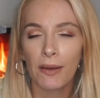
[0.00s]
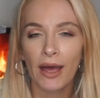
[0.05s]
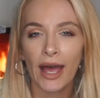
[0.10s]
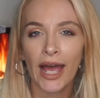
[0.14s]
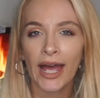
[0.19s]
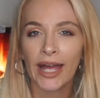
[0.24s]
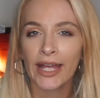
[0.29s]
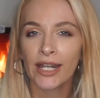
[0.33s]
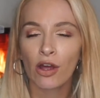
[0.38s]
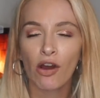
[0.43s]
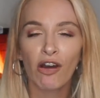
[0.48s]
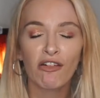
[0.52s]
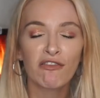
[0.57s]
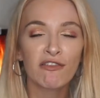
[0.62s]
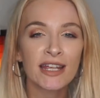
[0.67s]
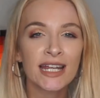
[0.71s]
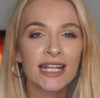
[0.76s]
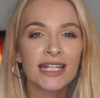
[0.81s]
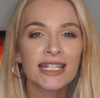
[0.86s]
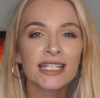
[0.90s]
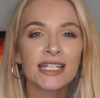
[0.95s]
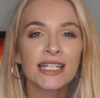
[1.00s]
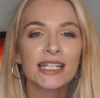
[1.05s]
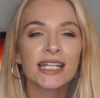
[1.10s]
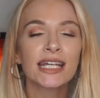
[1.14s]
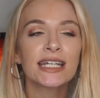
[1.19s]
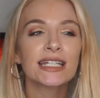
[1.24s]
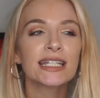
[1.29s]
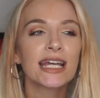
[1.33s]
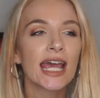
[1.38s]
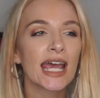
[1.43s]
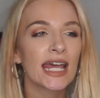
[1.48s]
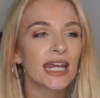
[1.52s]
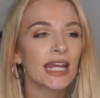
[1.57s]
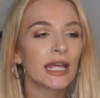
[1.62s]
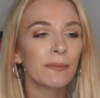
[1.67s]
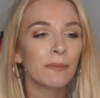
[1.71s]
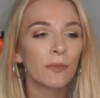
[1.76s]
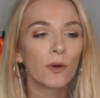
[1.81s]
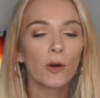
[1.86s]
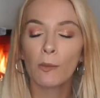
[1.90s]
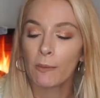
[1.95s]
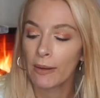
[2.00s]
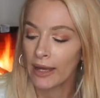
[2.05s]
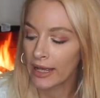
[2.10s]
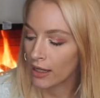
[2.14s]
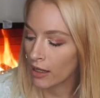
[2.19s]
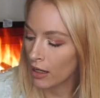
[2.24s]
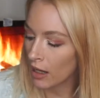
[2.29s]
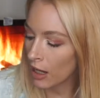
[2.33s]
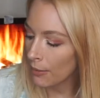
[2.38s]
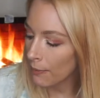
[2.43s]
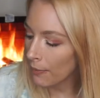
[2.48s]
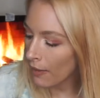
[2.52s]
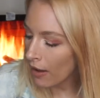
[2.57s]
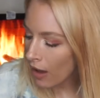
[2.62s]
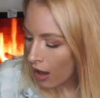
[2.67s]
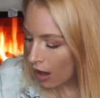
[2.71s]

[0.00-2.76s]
and I really didn't need any more makeup.